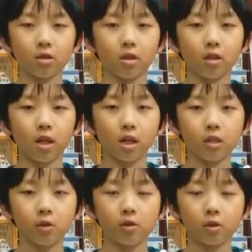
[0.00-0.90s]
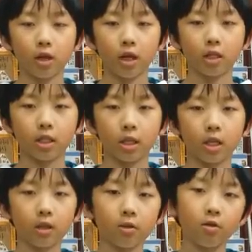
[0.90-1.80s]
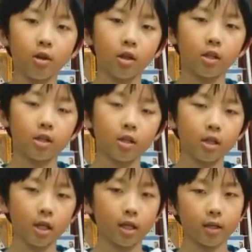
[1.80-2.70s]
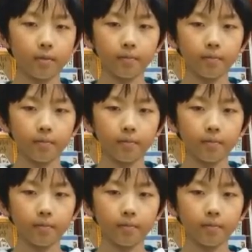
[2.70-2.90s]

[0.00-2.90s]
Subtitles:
the knowledge you gained during the day.